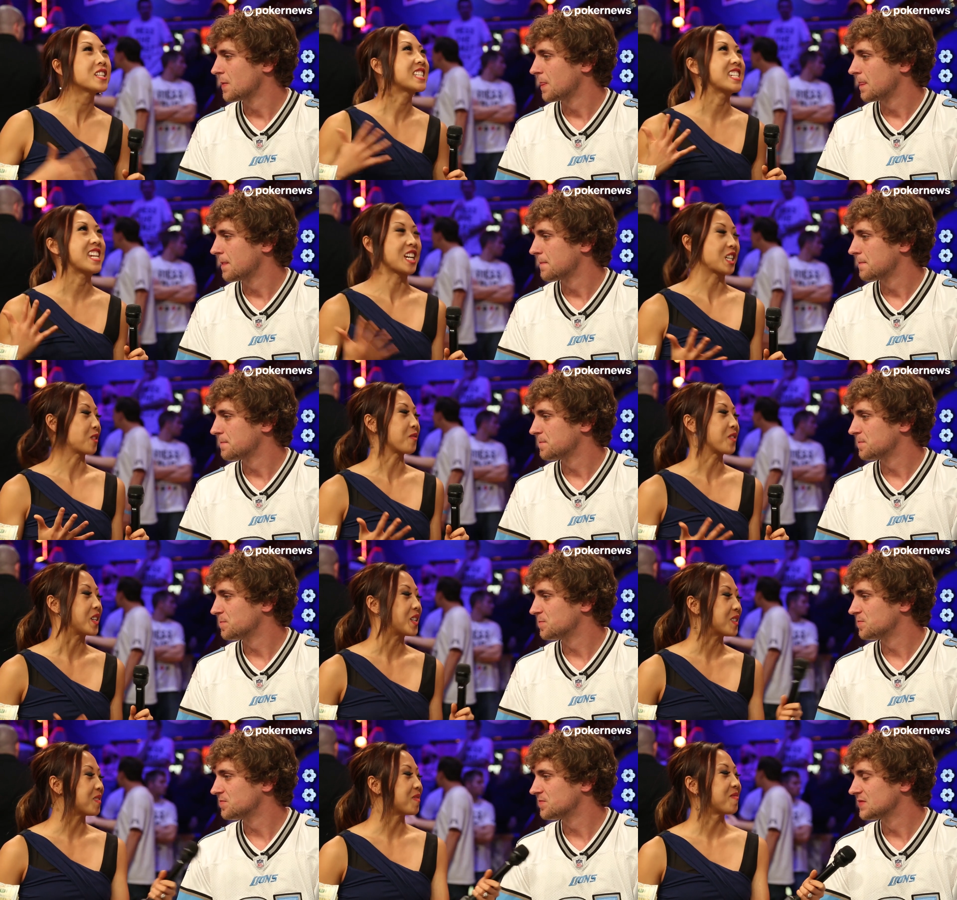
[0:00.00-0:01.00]
Speaker 1: What's next for
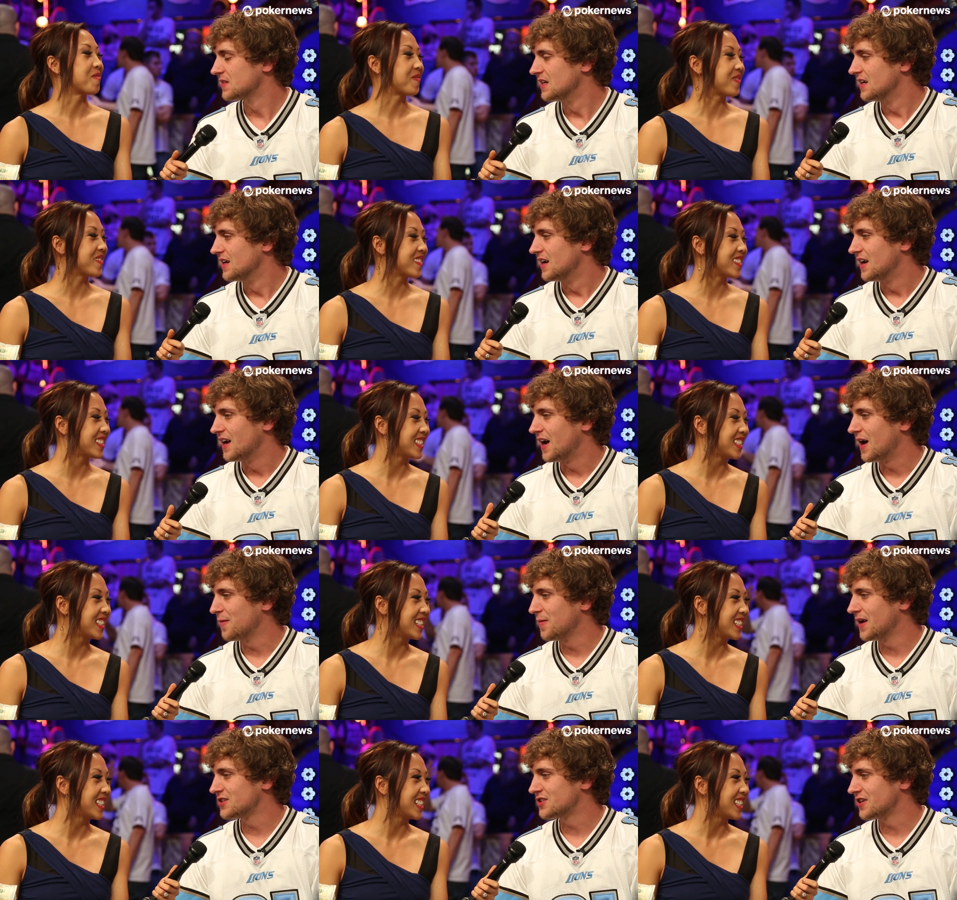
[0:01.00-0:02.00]
you?
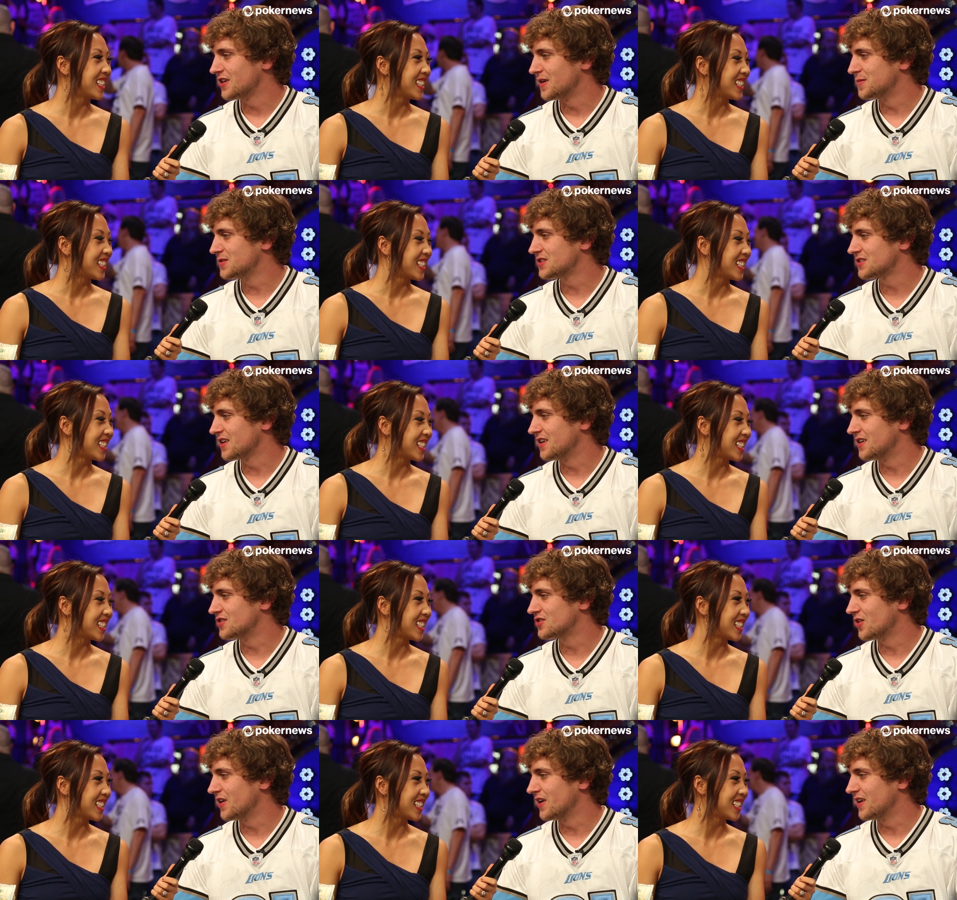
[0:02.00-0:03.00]
Speaker 2: I'm not sure. I'm just gonna
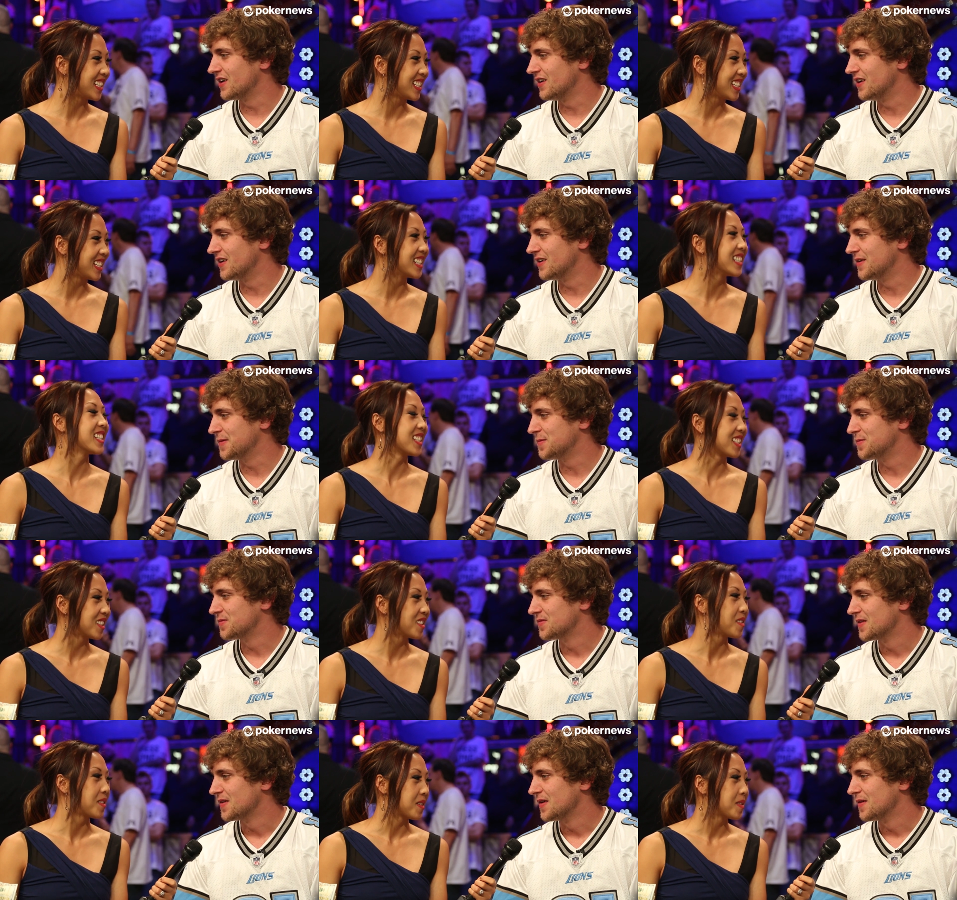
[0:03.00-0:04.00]
enjoy it and
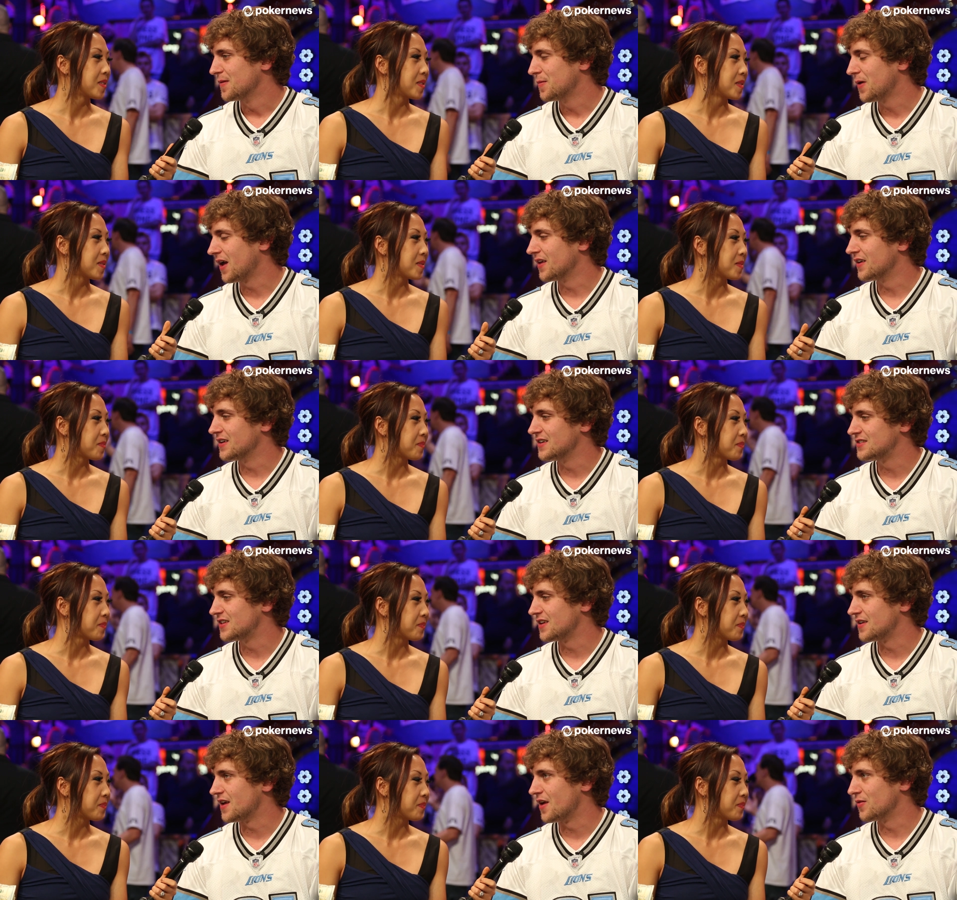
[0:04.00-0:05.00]
probably
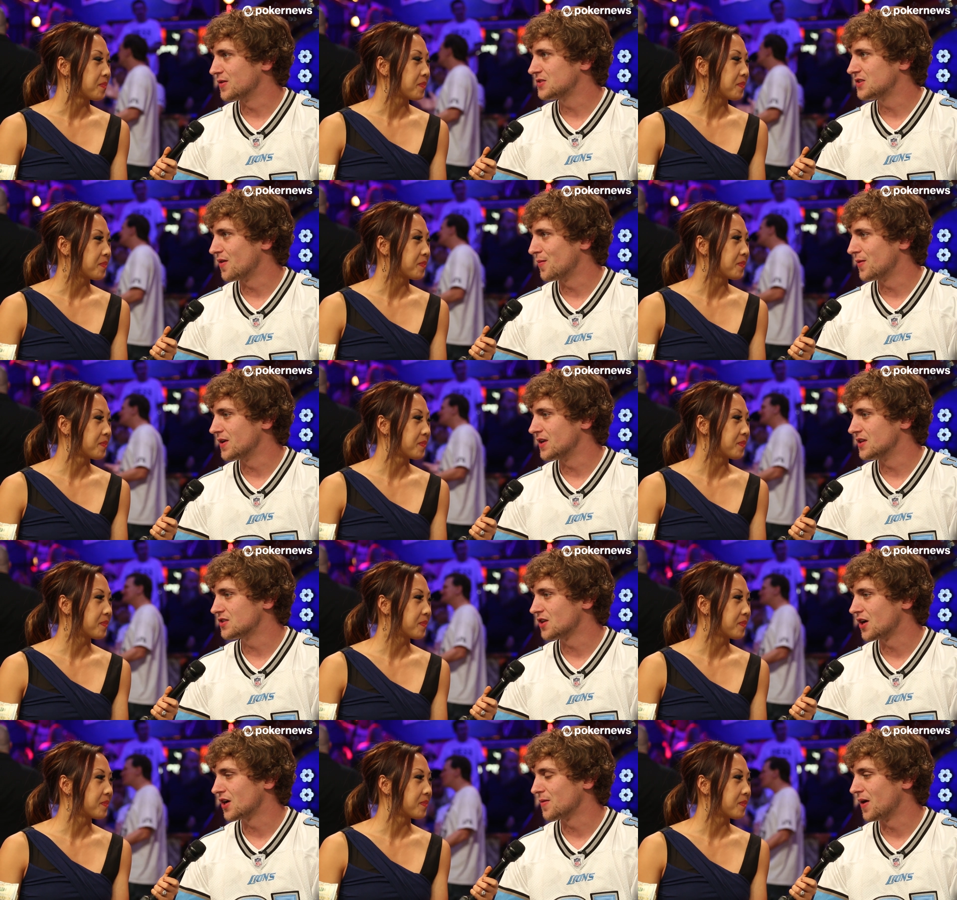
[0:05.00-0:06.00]
sit down with somebody
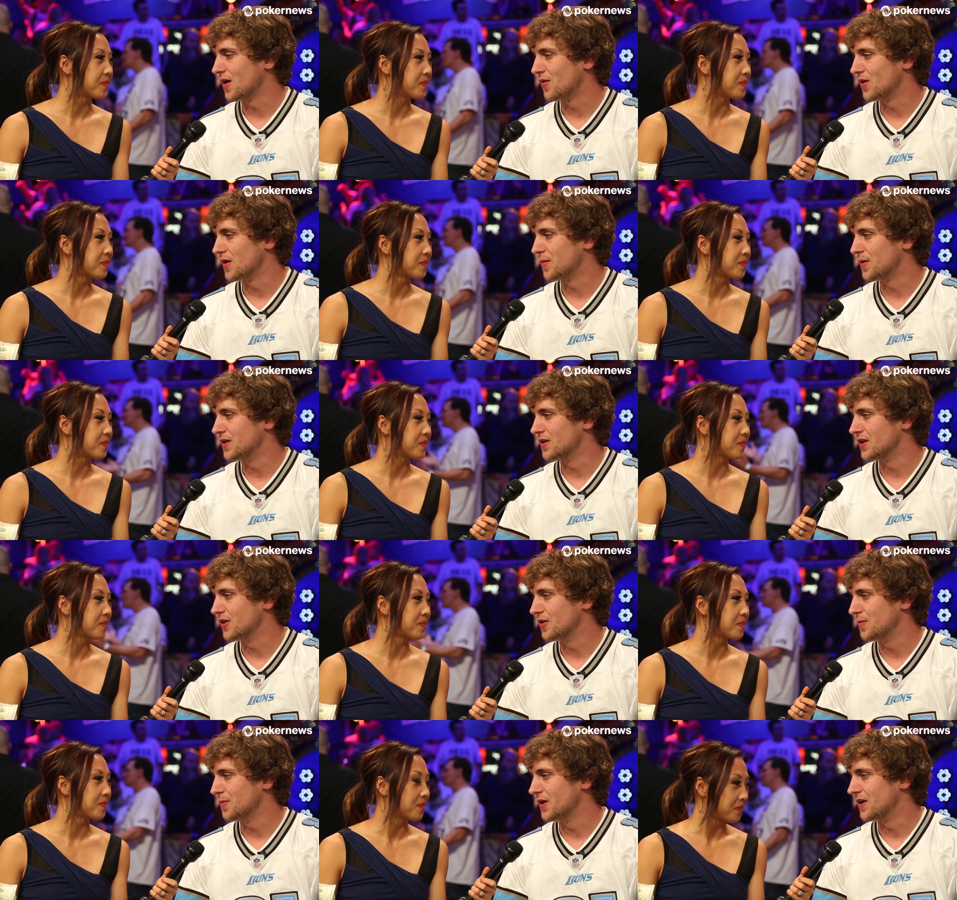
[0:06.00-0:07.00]
and talk about what I'm gonna
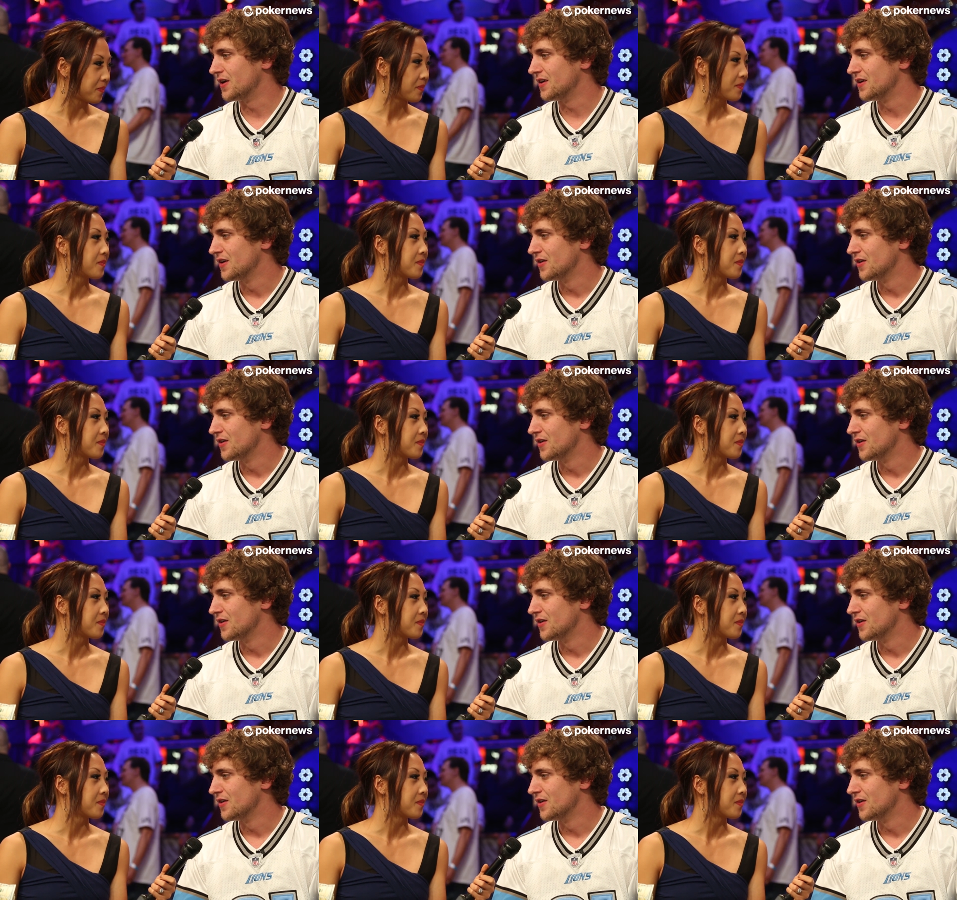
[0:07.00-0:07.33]
do. But